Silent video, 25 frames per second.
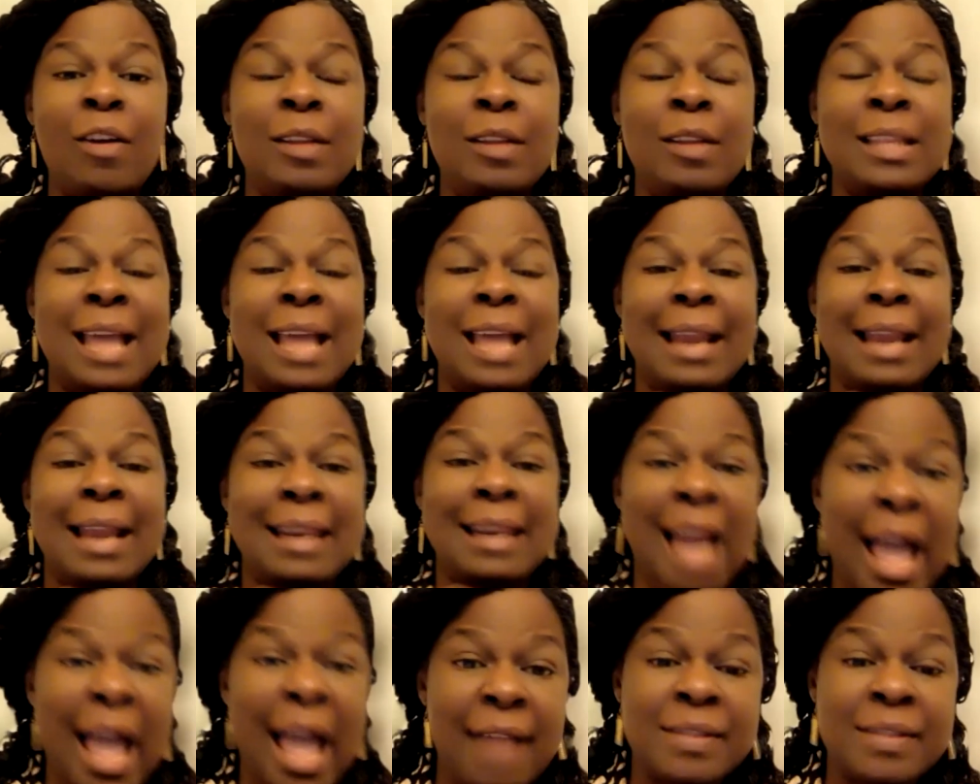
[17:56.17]
in their
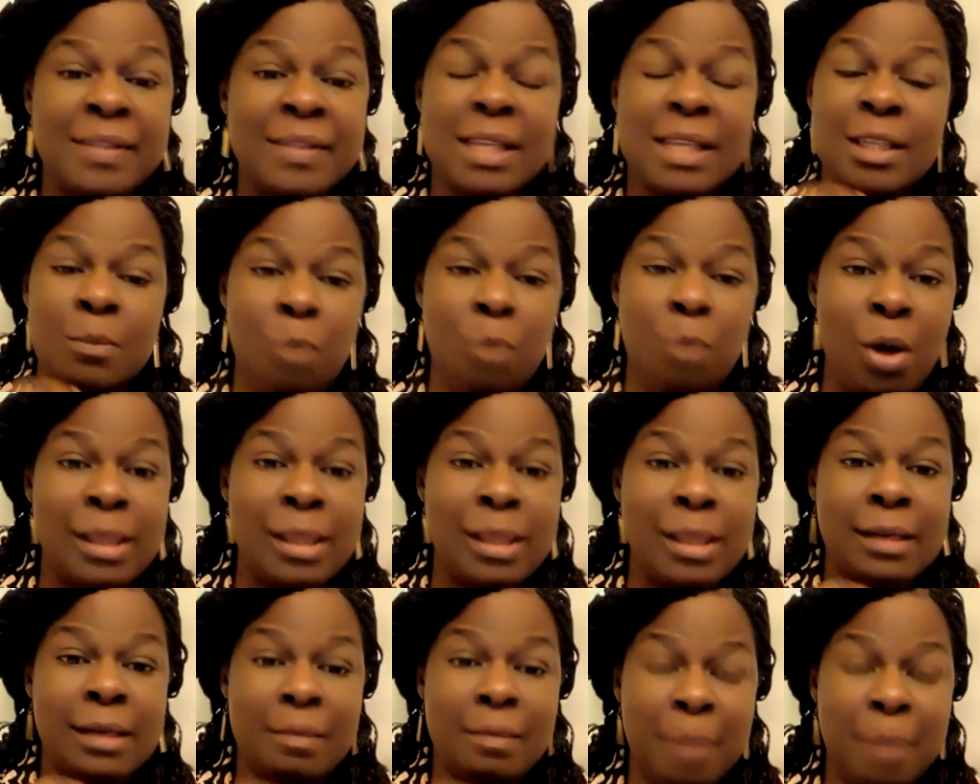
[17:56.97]
lives is more
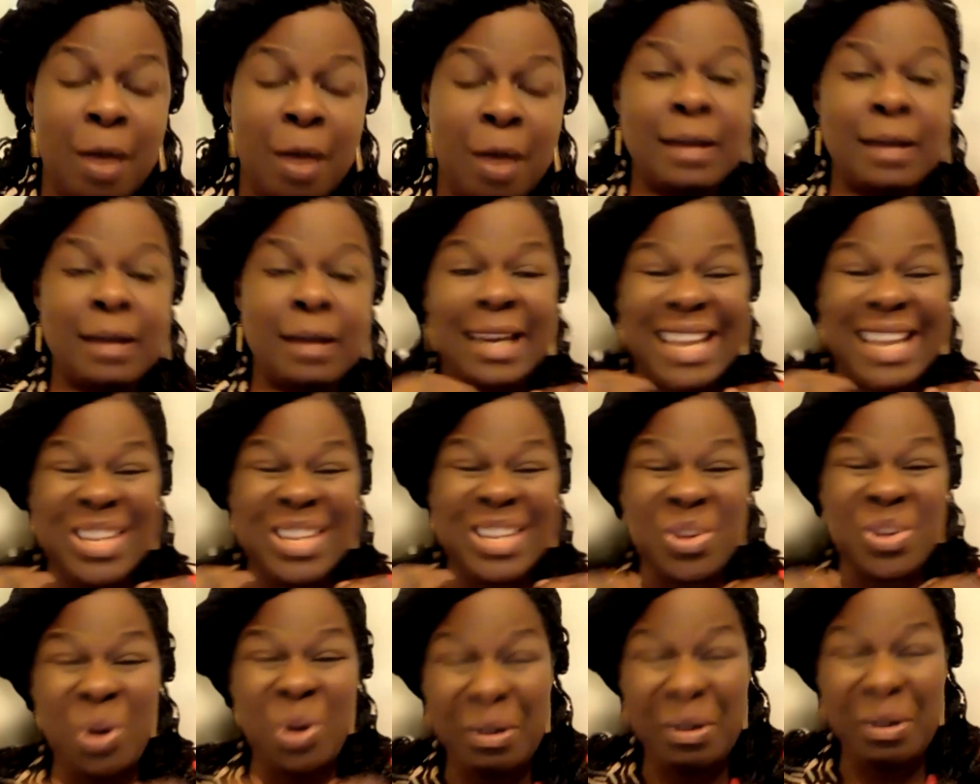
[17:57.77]
than the power of God
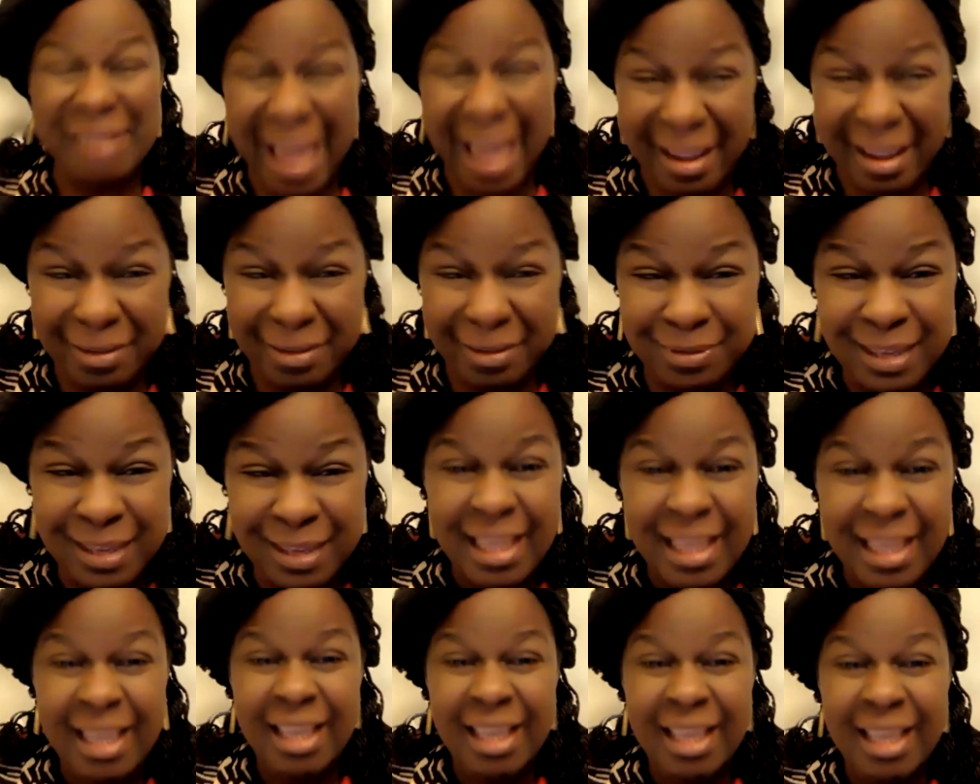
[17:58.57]
in your life.
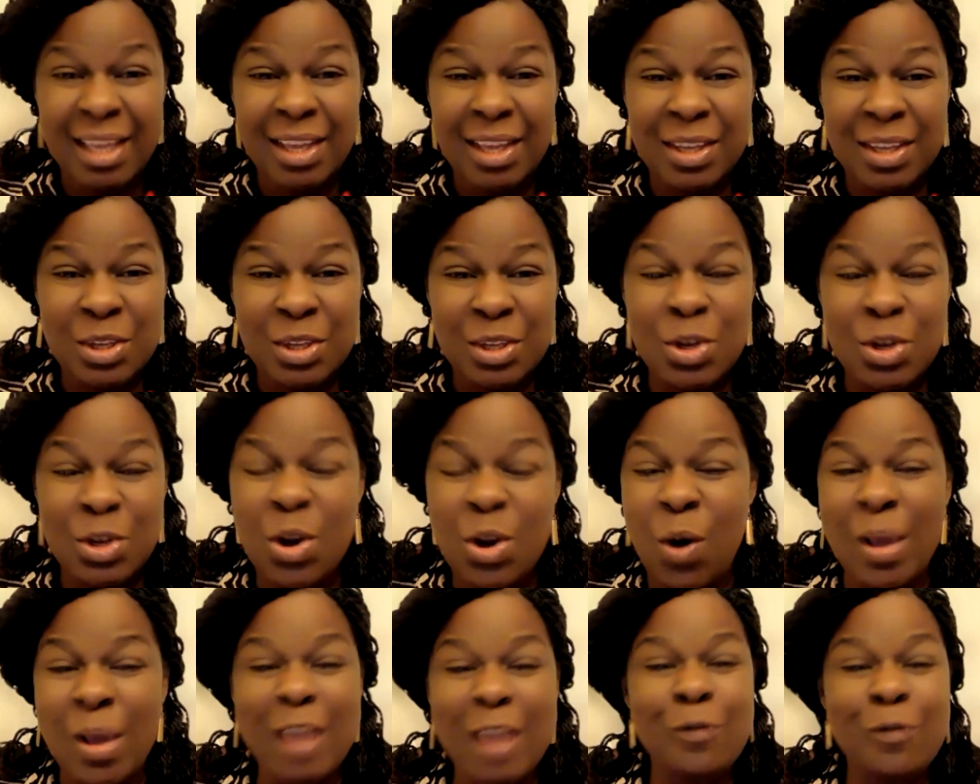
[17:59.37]
You
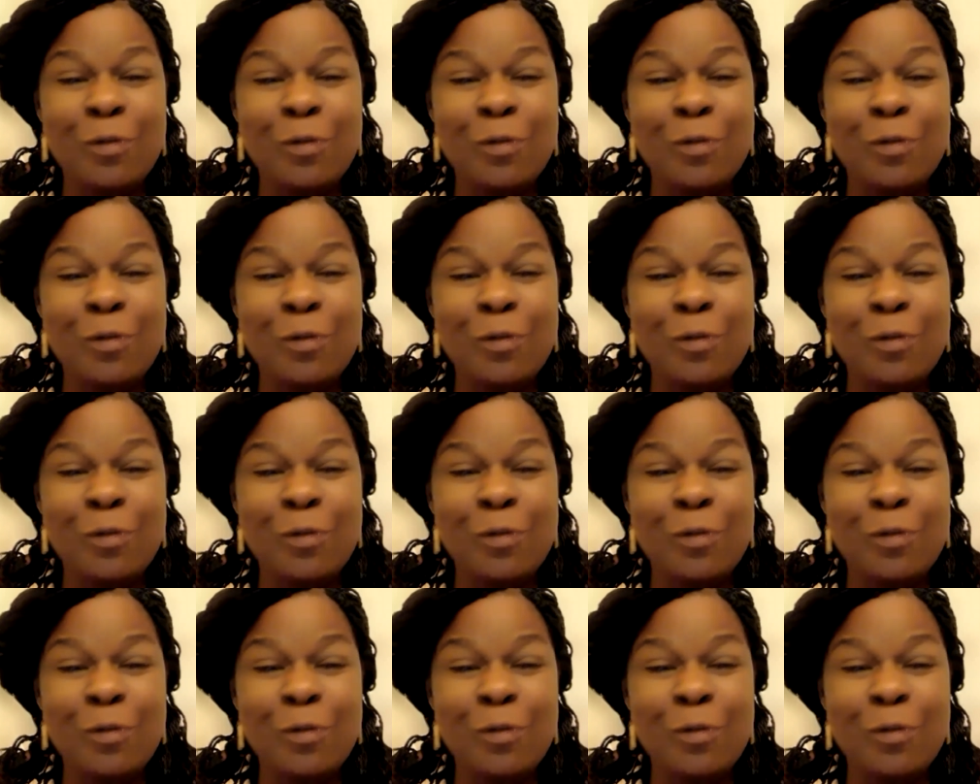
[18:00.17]
know, if